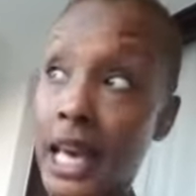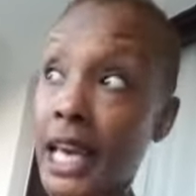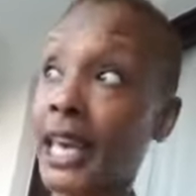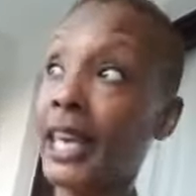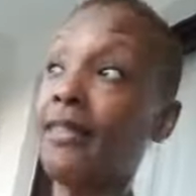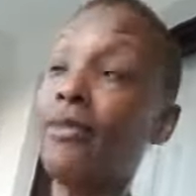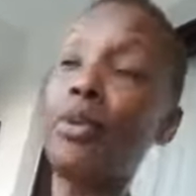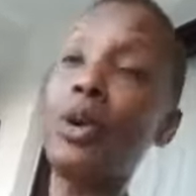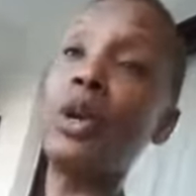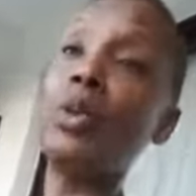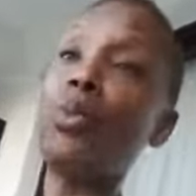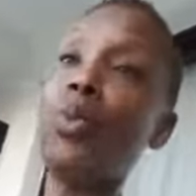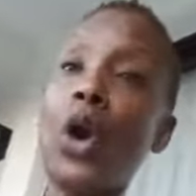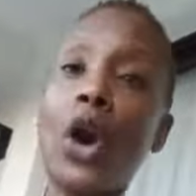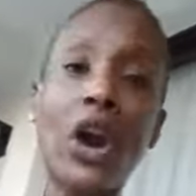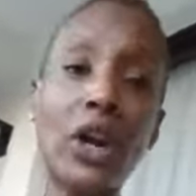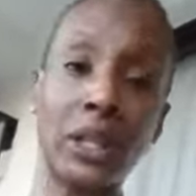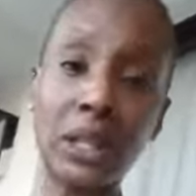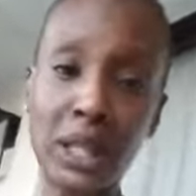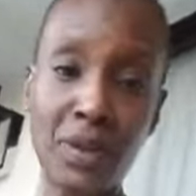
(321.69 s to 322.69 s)
if we
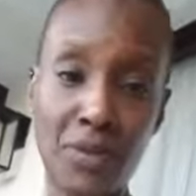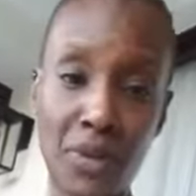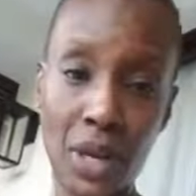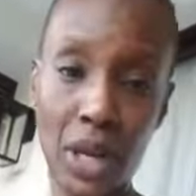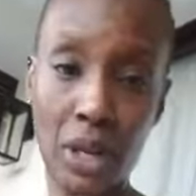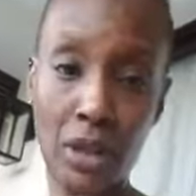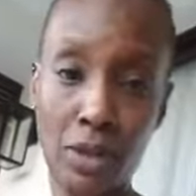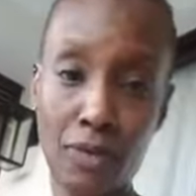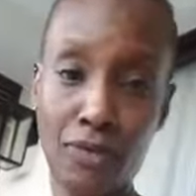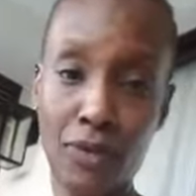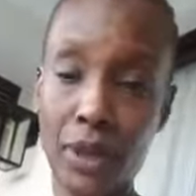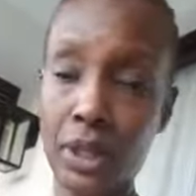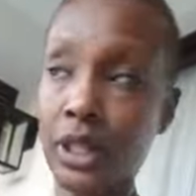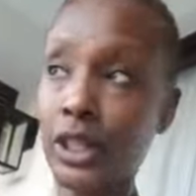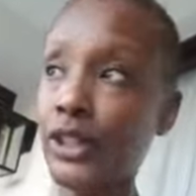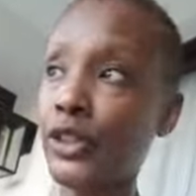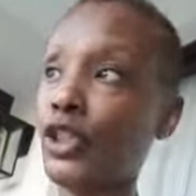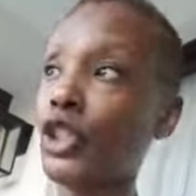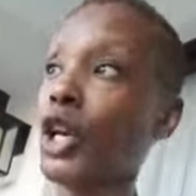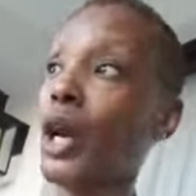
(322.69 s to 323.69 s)
were living in the
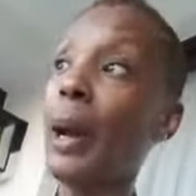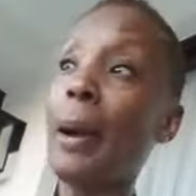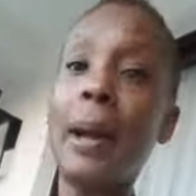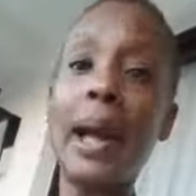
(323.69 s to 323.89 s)
village,